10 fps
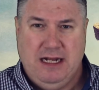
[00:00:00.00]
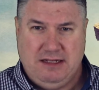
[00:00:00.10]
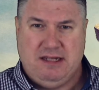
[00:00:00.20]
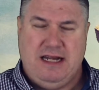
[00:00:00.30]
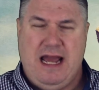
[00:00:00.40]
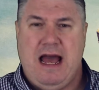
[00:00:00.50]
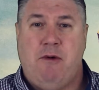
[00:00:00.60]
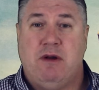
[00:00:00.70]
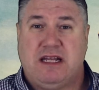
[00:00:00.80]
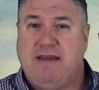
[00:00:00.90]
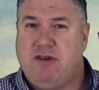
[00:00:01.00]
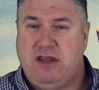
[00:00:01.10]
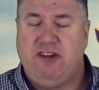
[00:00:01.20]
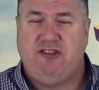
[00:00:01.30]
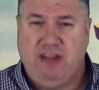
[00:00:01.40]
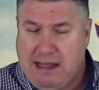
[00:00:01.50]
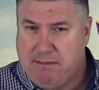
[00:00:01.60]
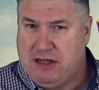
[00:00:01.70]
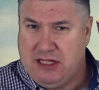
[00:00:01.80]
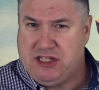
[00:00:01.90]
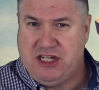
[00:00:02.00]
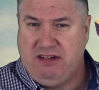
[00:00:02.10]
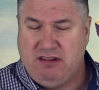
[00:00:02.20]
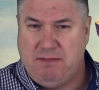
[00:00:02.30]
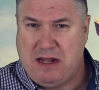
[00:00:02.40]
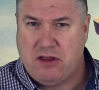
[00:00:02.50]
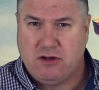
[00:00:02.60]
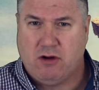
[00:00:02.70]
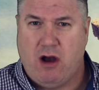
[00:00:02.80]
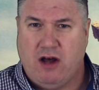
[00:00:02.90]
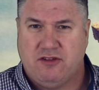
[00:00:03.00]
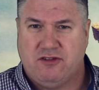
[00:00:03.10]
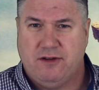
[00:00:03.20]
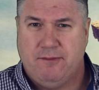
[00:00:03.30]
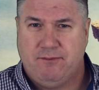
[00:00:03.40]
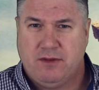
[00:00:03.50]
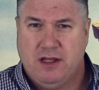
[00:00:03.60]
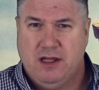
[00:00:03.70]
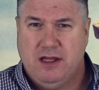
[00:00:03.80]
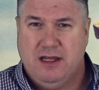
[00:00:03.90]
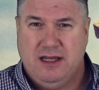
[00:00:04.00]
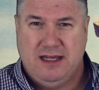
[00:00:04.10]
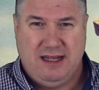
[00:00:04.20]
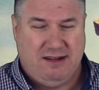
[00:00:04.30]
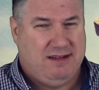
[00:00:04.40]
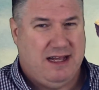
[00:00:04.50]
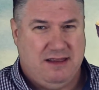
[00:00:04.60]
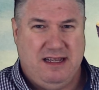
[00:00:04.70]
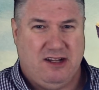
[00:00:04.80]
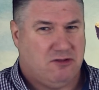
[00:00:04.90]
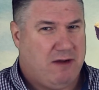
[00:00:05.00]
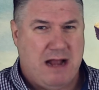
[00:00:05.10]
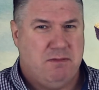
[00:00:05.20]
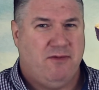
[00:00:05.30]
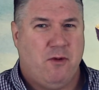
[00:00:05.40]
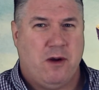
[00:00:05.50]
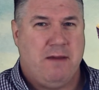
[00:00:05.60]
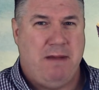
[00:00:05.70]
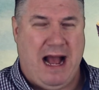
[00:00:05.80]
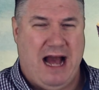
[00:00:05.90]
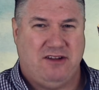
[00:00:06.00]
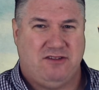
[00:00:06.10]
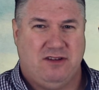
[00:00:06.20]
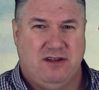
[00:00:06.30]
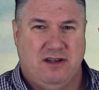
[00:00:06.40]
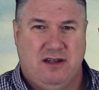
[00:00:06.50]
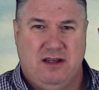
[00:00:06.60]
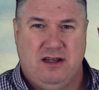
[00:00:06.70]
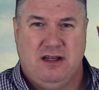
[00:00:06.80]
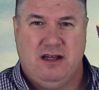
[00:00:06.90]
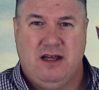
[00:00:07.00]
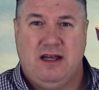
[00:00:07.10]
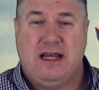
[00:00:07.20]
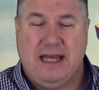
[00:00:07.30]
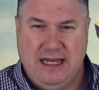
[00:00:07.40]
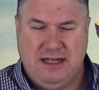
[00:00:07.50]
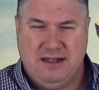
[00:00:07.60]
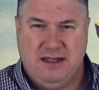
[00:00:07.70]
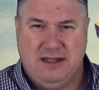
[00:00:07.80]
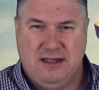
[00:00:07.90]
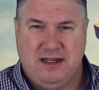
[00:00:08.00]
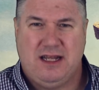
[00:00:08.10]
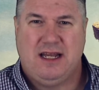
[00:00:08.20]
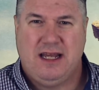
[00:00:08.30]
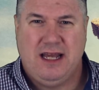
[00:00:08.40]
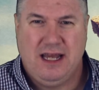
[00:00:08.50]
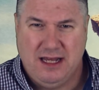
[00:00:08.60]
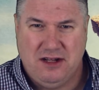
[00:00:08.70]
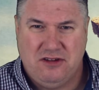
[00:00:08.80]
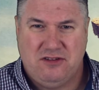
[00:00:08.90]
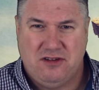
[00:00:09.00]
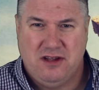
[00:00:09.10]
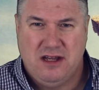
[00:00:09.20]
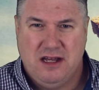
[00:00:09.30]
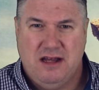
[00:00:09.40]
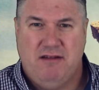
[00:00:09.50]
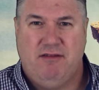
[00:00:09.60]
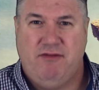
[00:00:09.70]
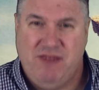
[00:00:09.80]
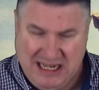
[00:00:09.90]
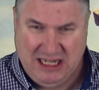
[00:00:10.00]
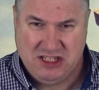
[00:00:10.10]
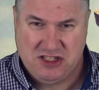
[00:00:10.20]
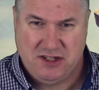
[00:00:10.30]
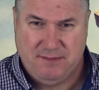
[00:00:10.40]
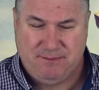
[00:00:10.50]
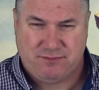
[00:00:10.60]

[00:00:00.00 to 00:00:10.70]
And today I want to give you this statement that Jesus made on the cross. He said this right before he passed. It is finished.